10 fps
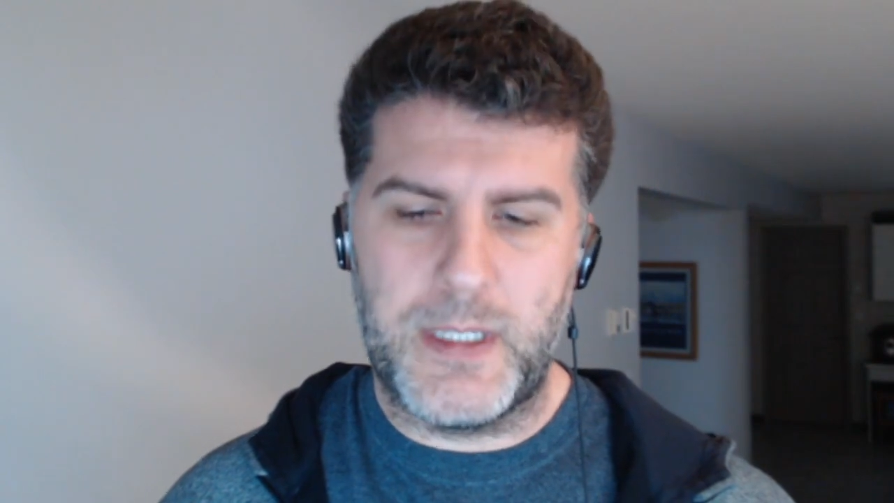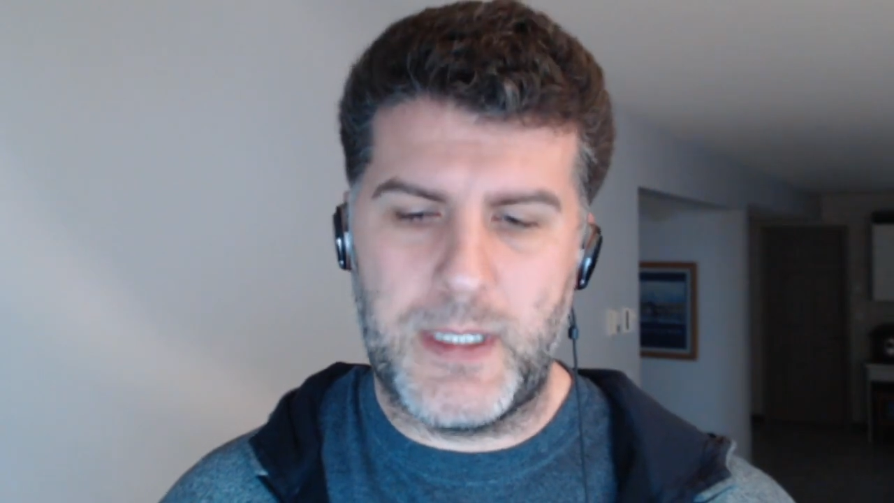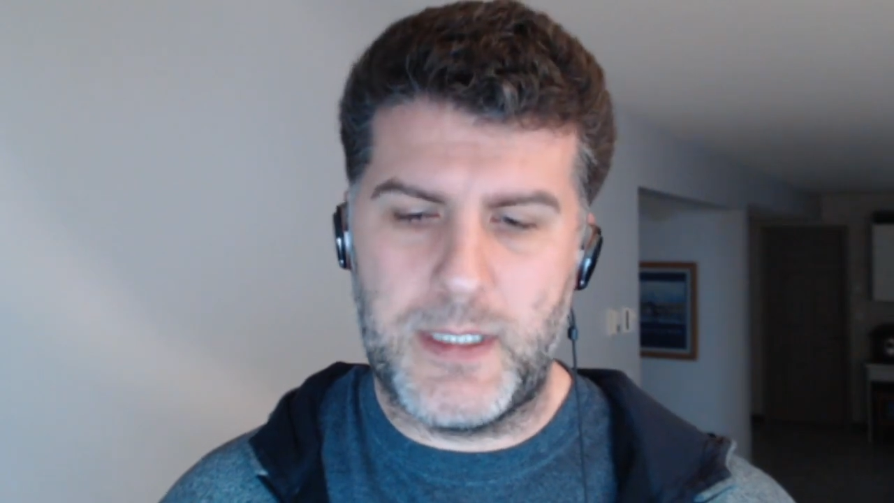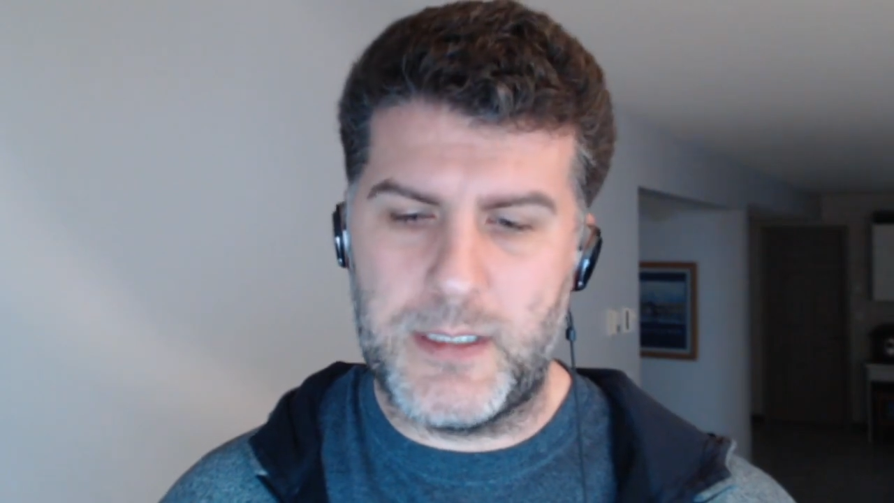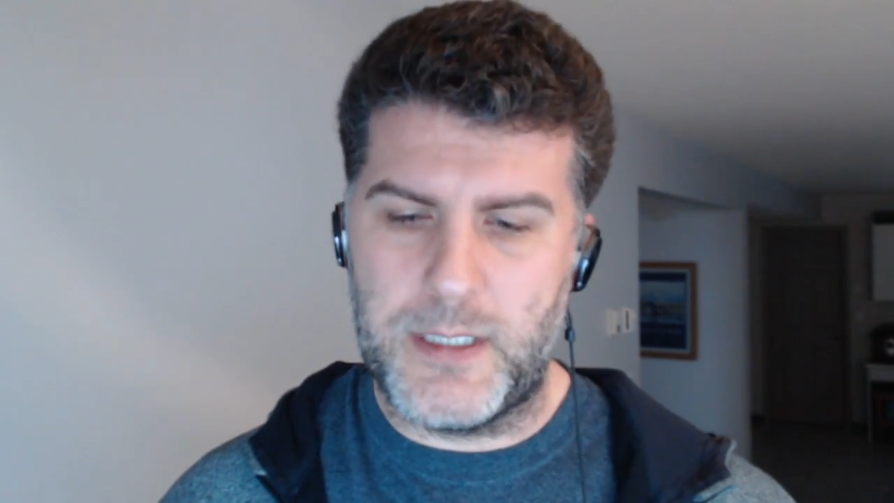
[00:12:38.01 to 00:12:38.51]

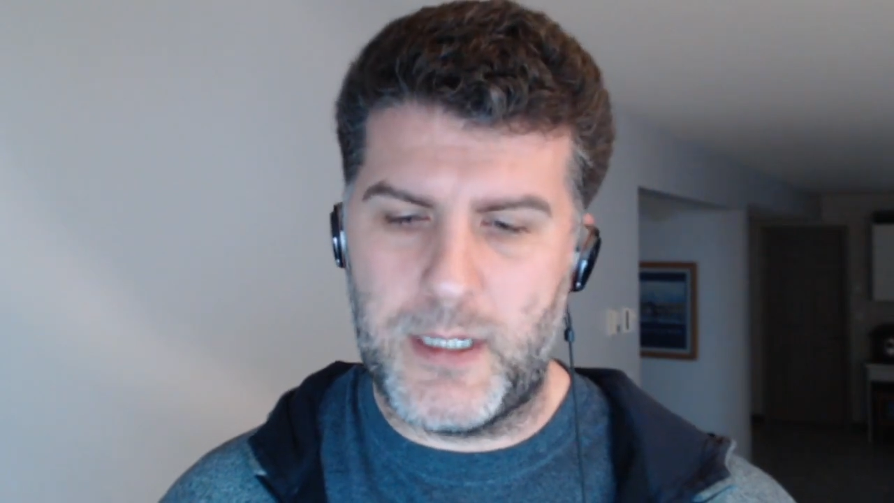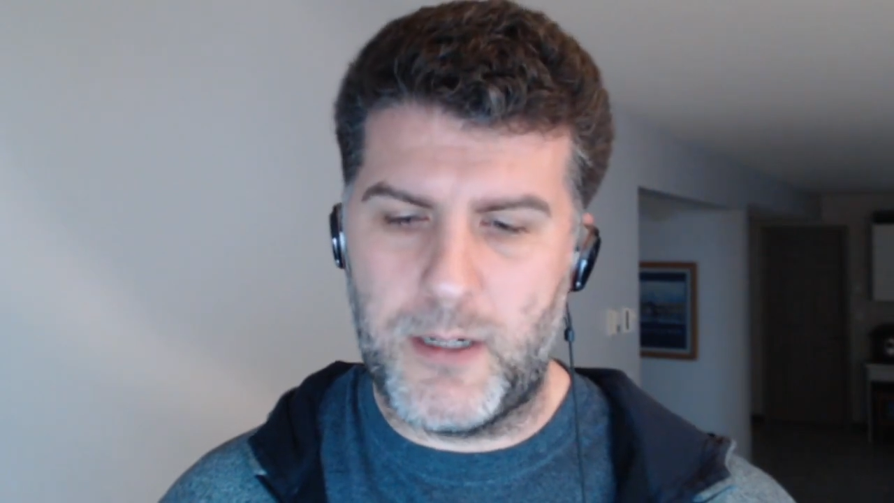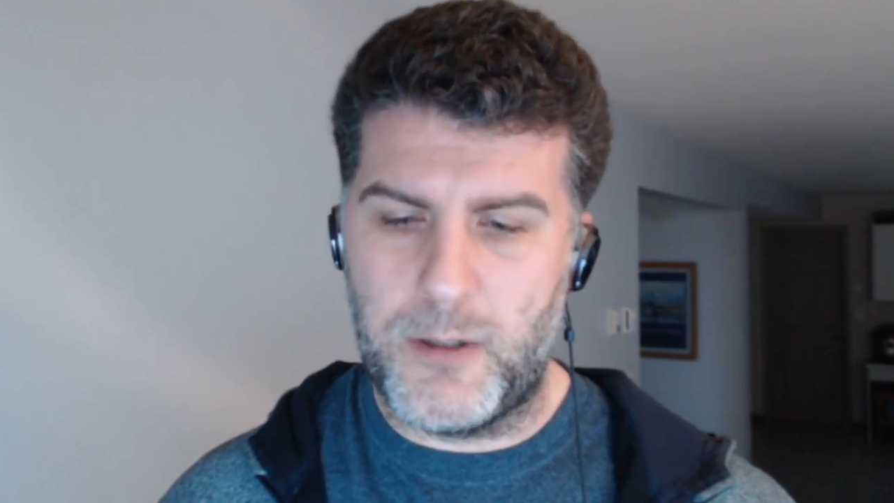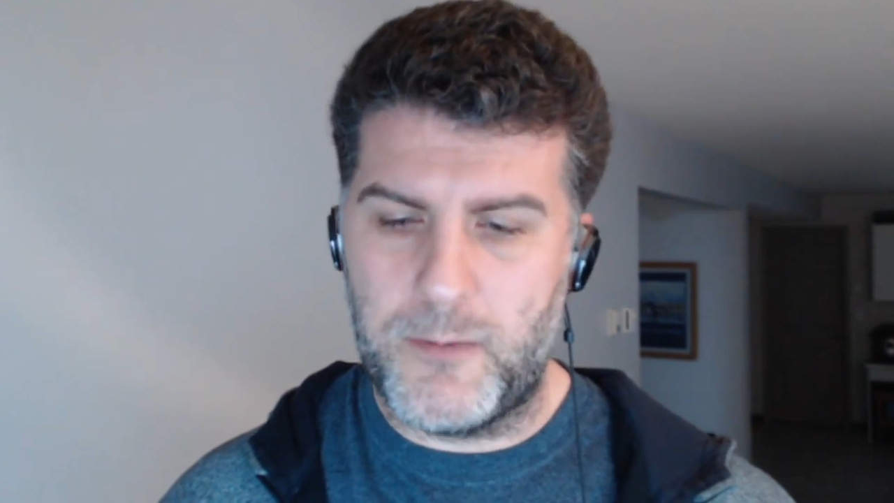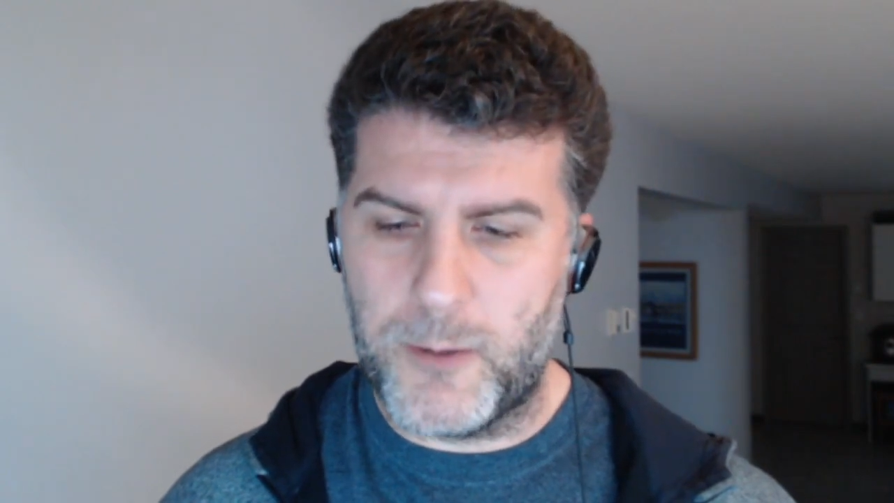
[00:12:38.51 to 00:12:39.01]
and uh,
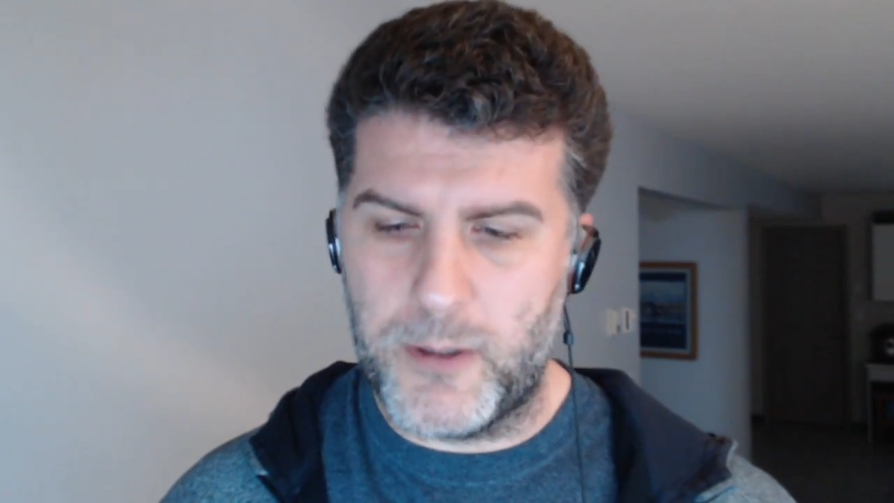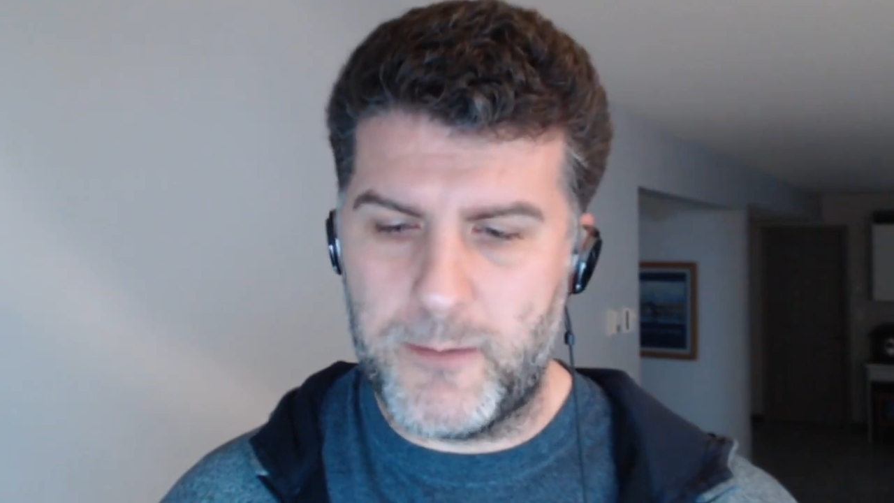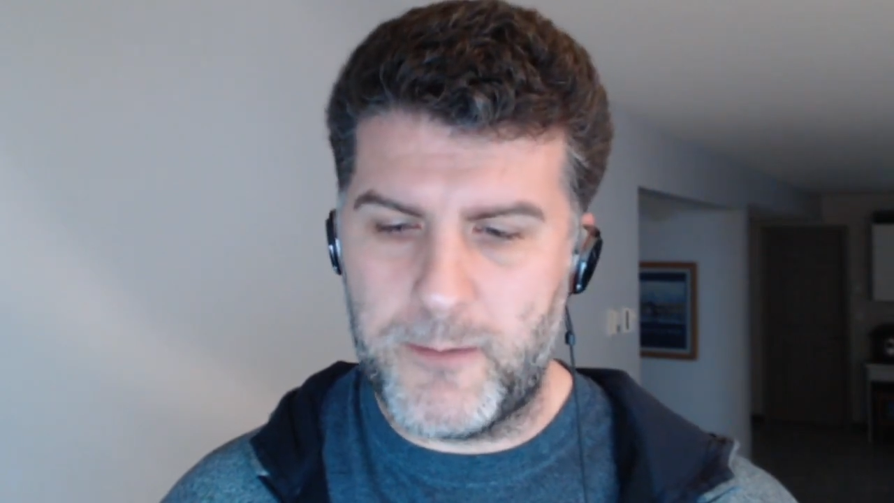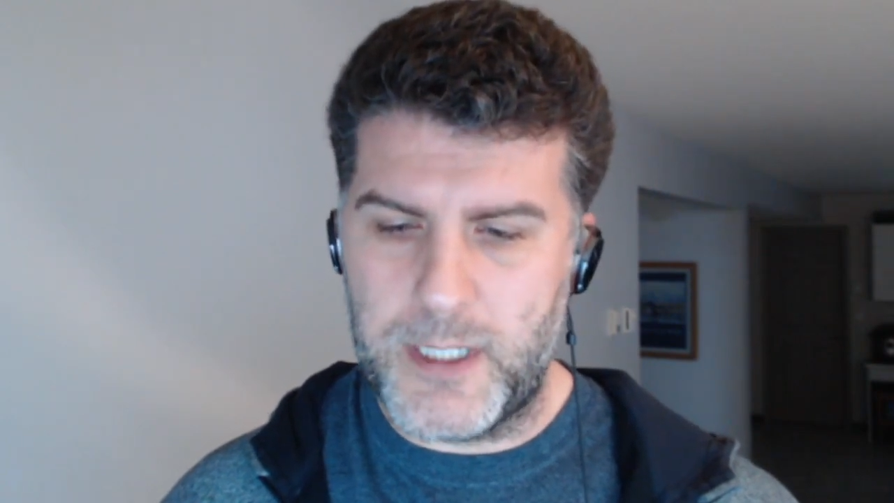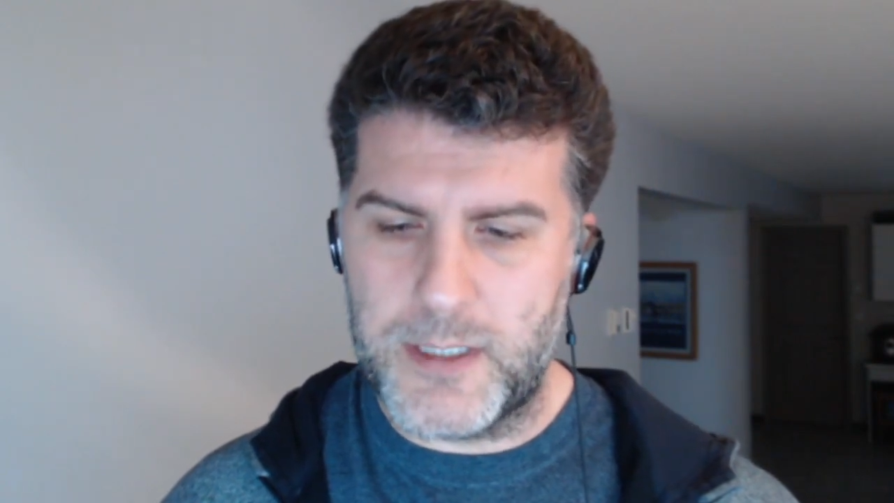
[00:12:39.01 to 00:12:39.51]
or went forward the
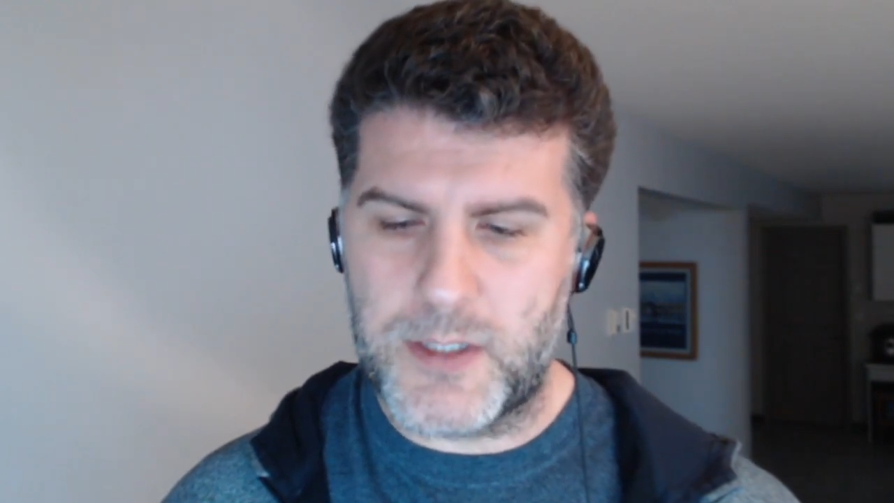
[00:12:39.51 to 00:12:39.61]
funds,